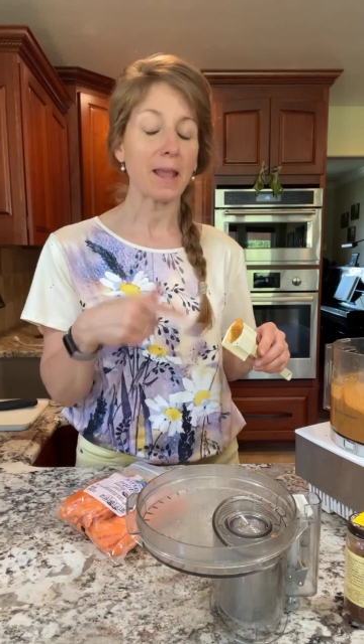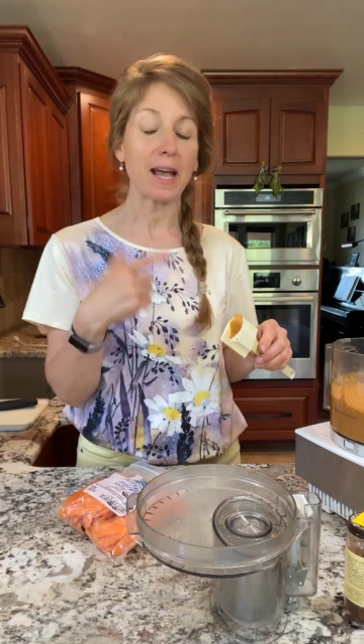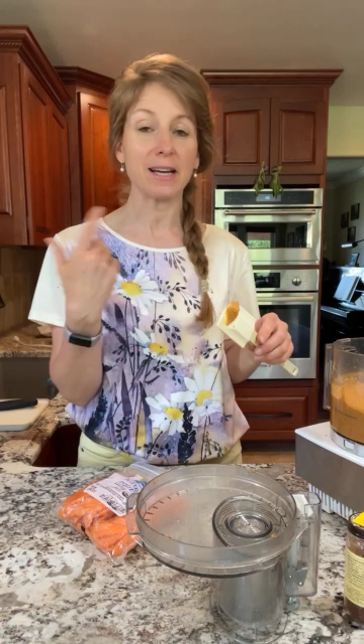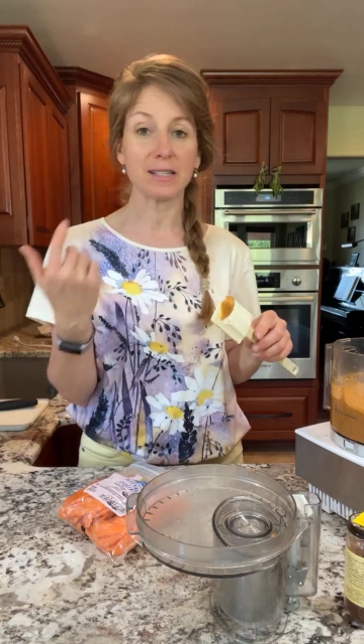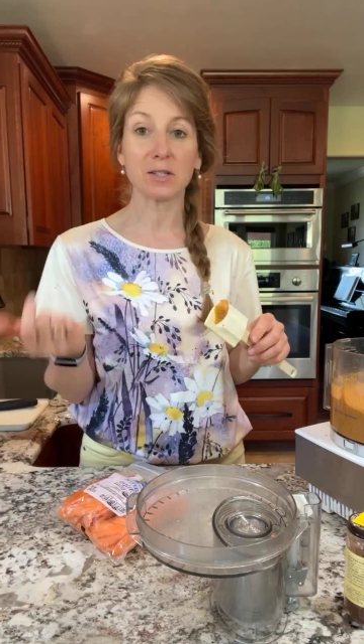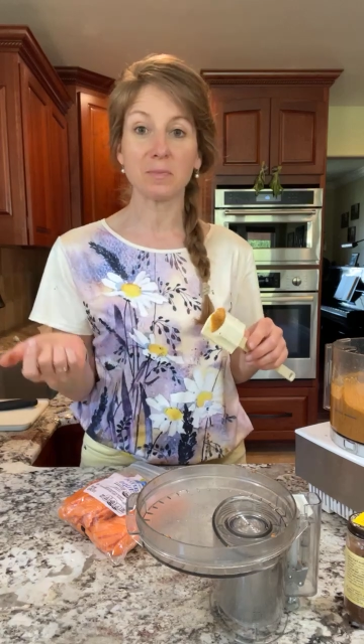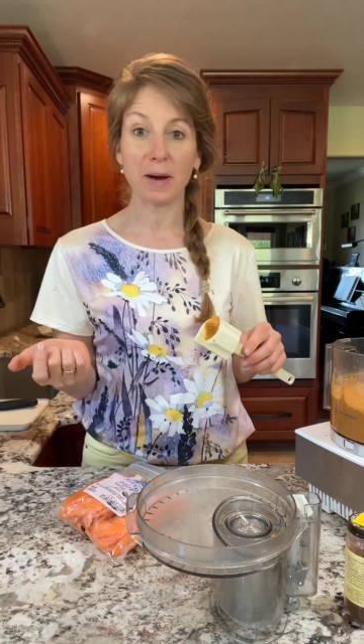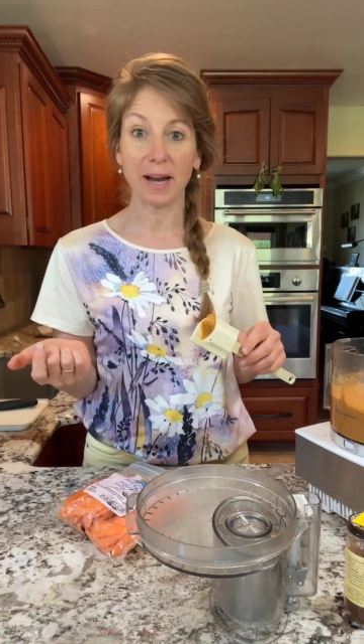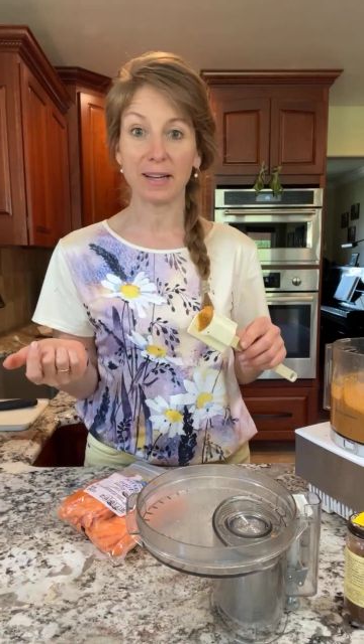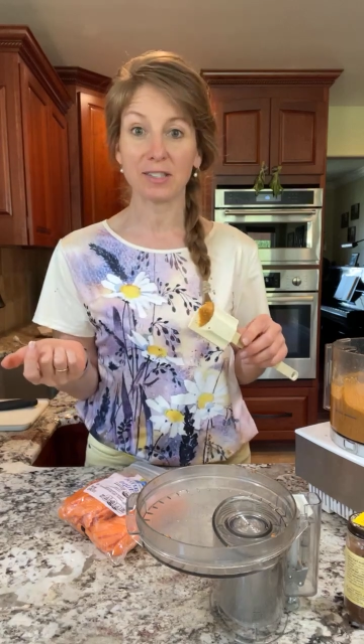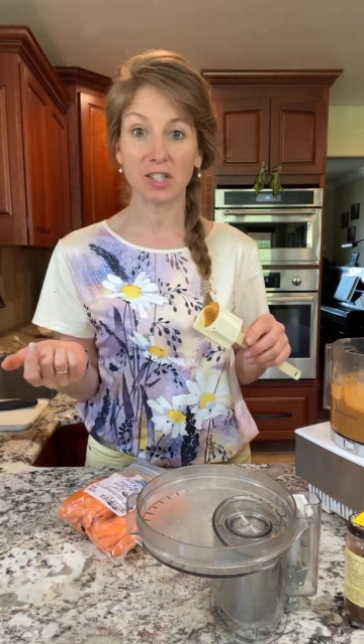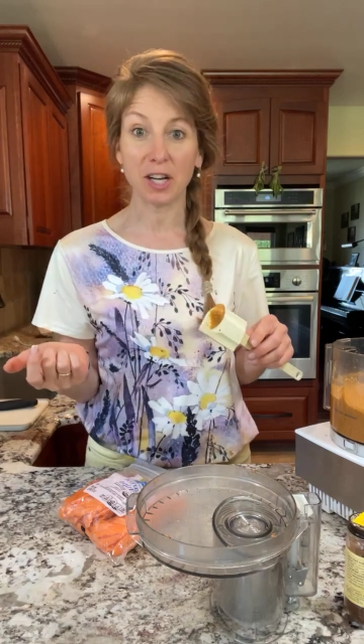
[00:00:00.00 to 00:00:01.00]
and
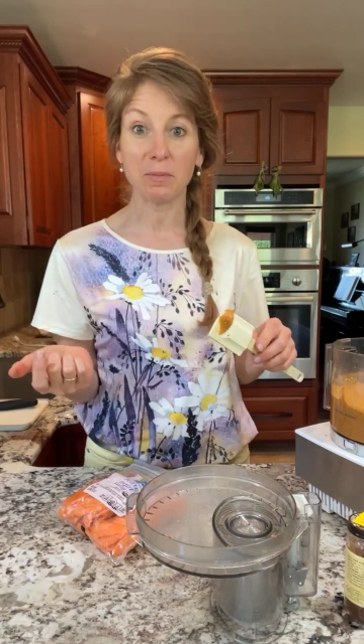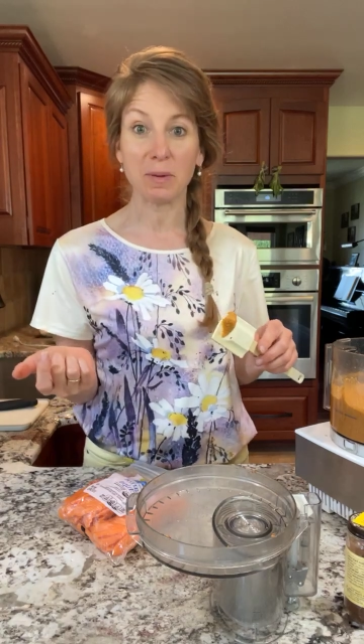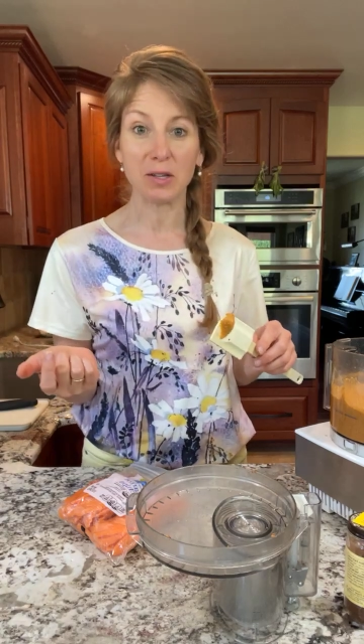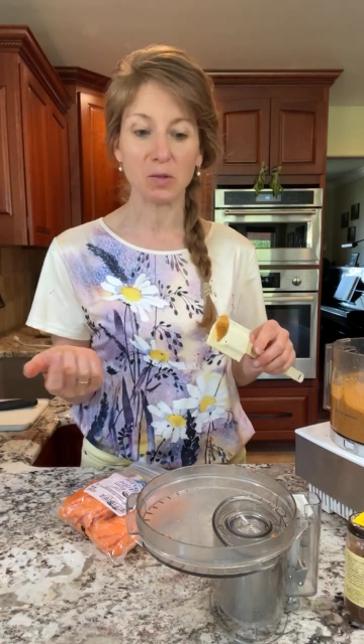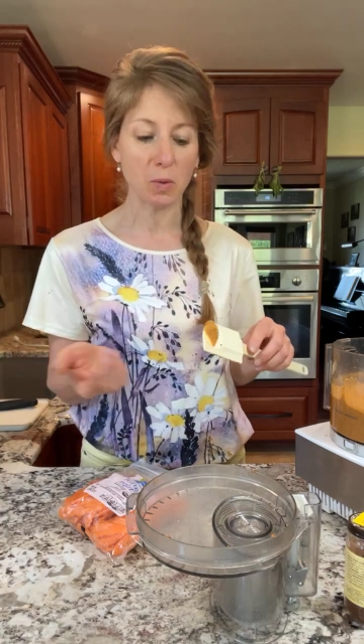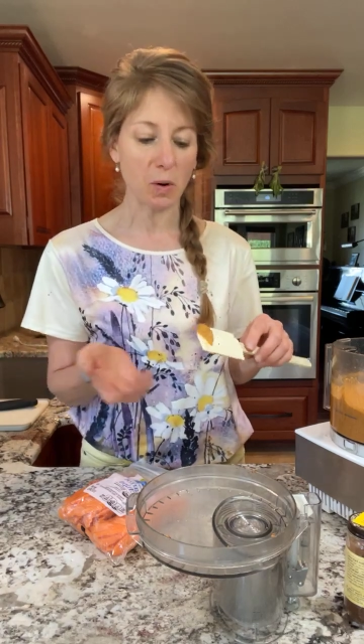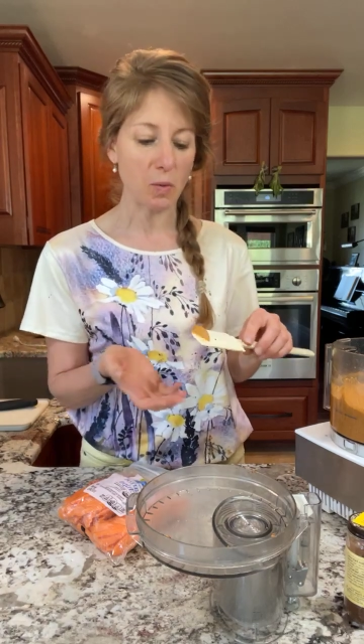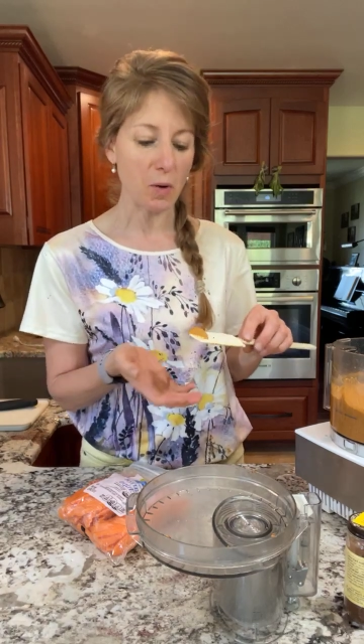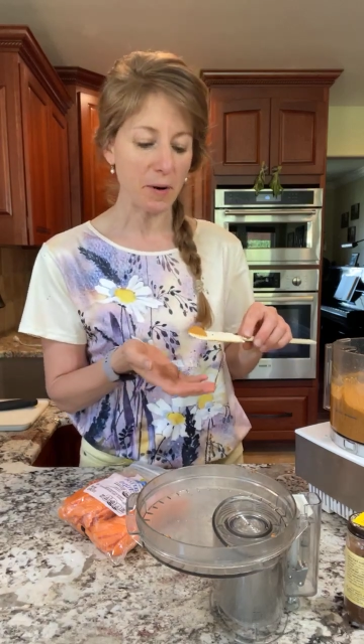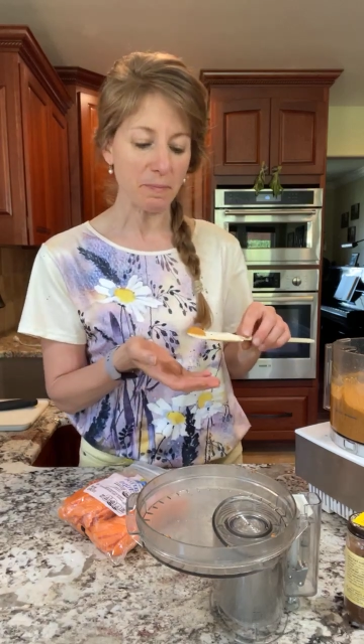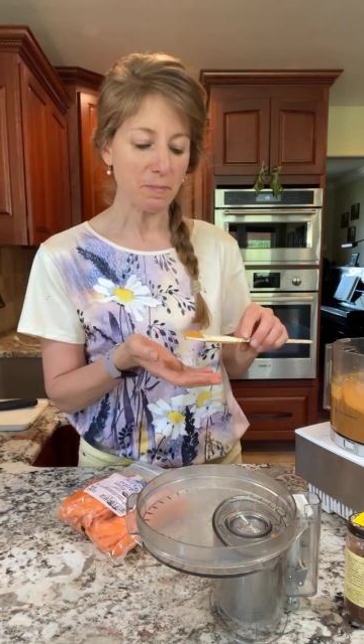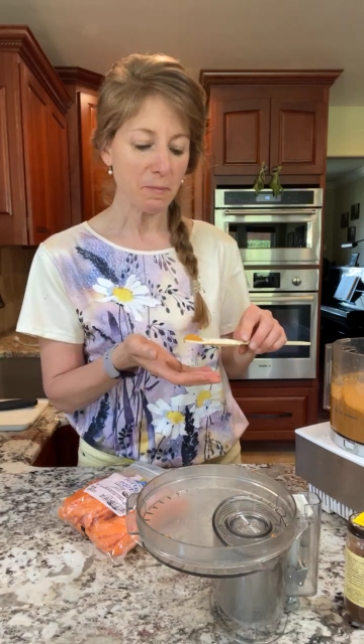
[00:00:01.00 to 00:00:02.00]
my chickpeas were
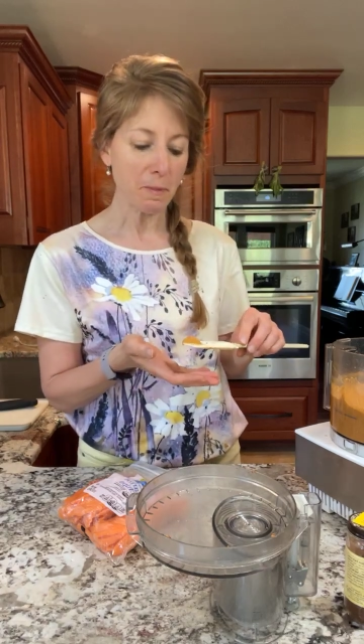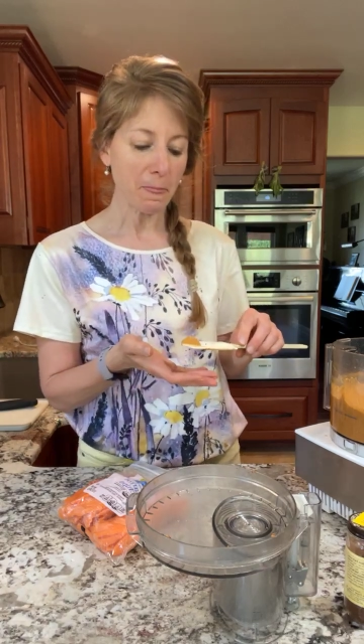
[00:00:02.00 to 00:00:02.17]
warm.